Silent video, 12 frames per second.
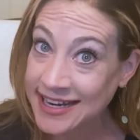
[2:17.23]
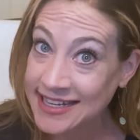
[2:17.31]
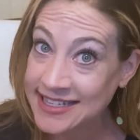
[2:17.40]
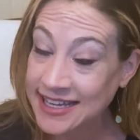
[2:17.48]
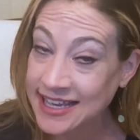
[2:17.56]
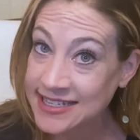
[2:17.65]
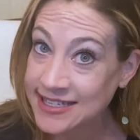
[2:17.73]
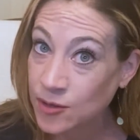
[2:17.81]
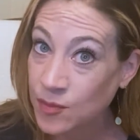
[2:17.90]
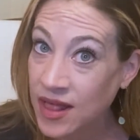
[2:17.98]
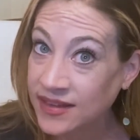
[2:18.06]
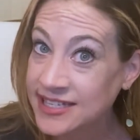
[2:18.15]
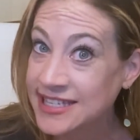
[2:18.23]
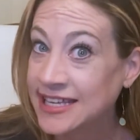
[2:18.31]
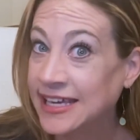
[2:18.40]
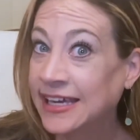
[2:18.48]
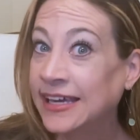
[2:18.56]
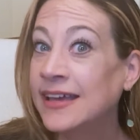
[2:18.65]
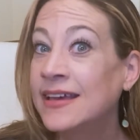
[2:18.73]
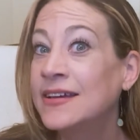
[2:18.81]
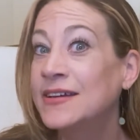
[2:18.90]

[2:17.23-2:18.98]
is against their policy.